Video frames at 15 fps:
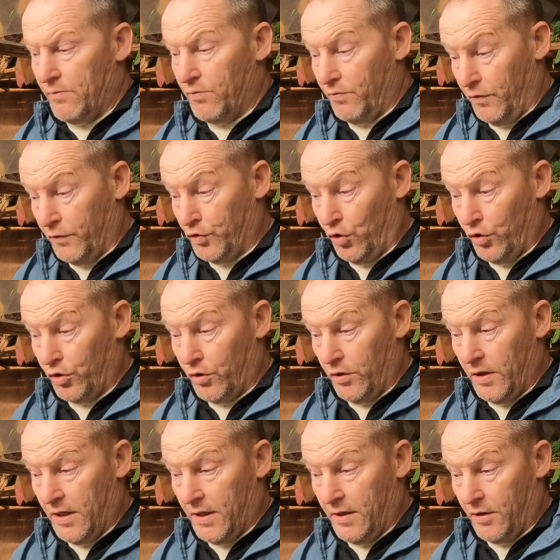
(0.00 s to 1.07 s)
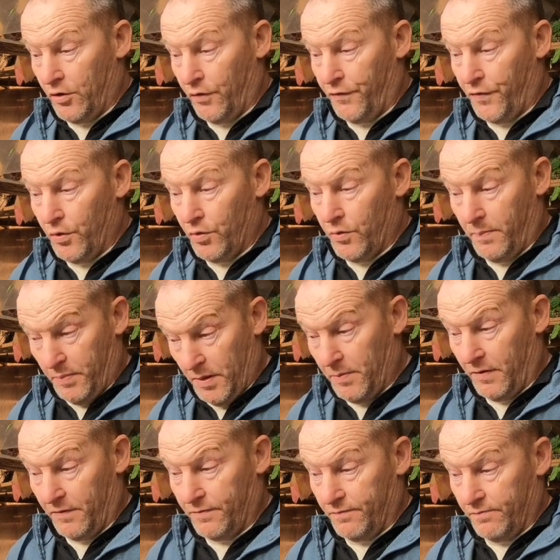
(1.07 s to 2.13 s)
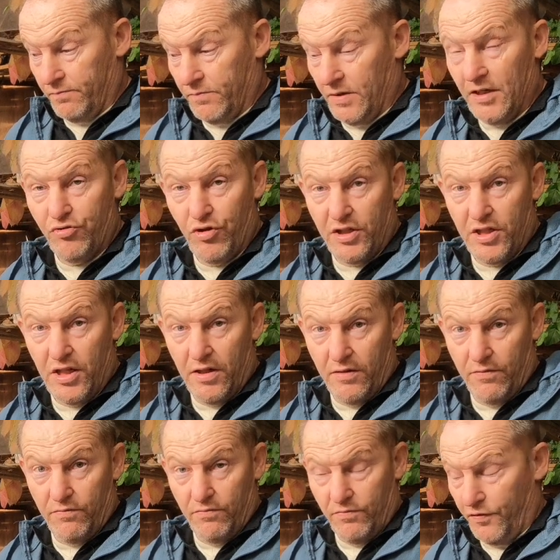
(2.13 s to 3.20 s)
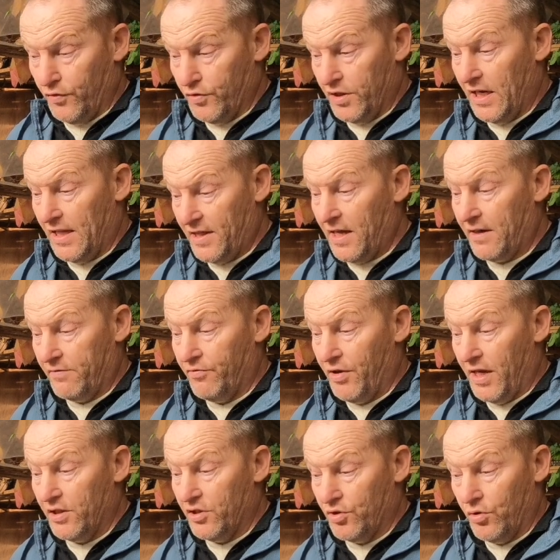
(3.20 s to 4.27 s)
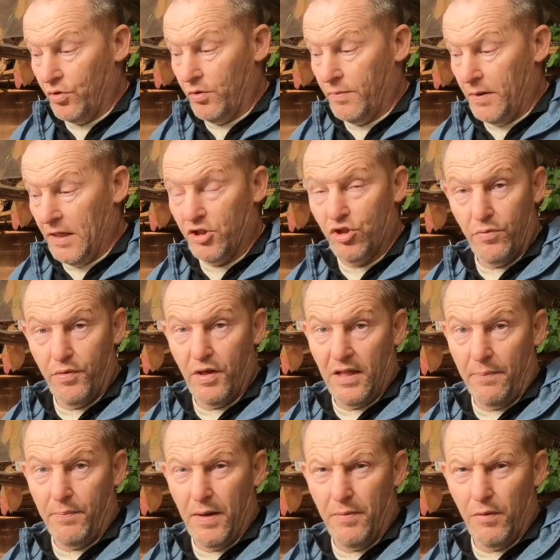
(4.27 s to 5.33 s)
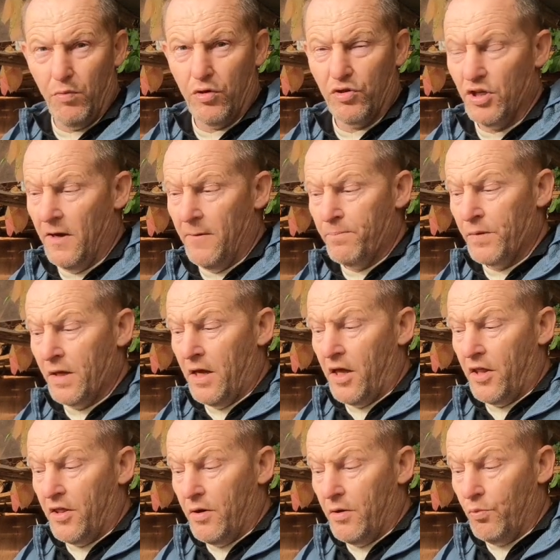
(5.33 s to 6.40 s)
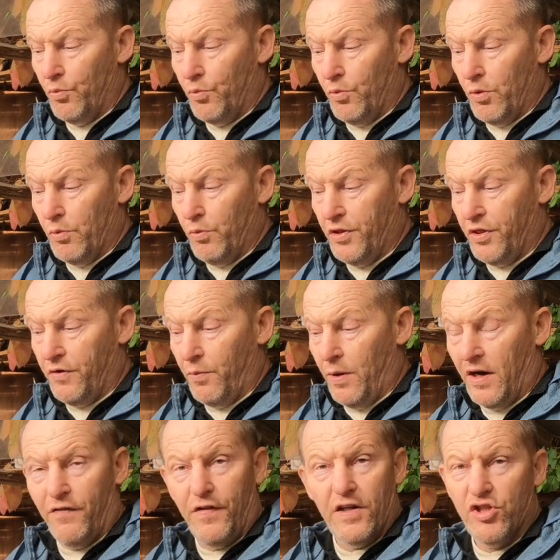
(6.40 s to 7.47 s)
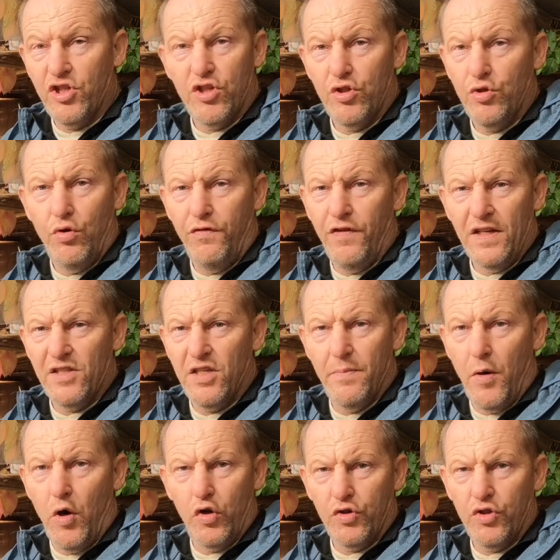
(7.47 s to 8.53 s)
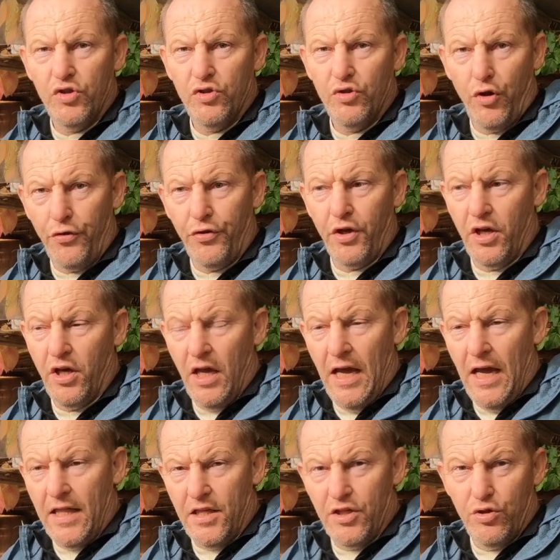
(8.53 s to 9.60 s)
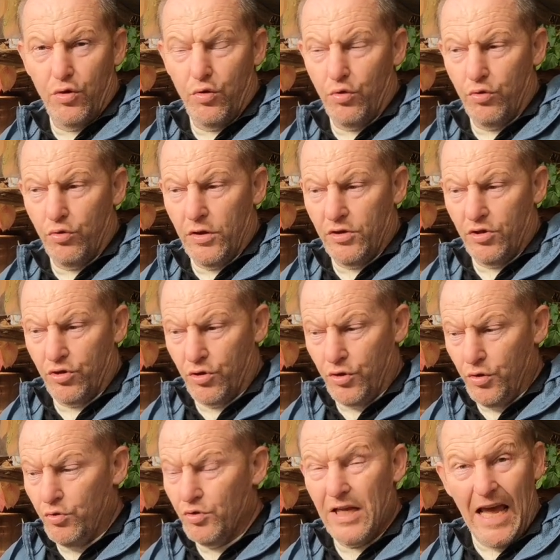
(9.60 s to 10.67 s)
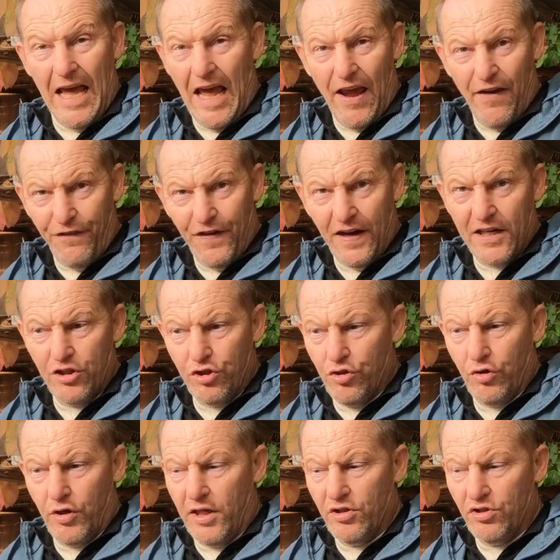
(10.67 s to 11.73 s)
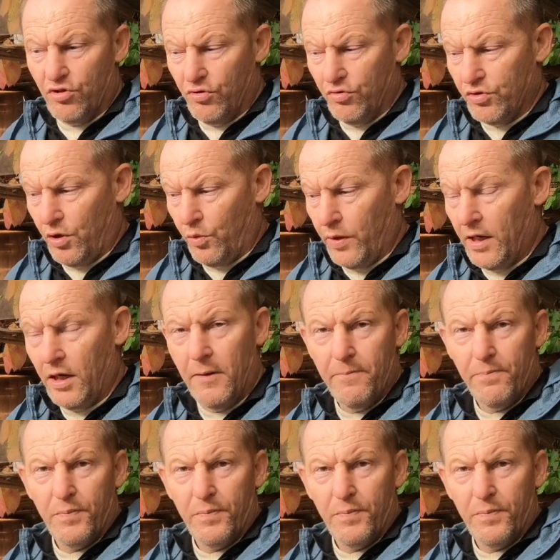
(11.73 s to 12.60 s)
We've sold a good few. People have interested and funded at that rate, so it's something that people want. With the WangerFlanges, there's no fancy boxes, nothing. There's no screws. If I can chuck in screws, I will.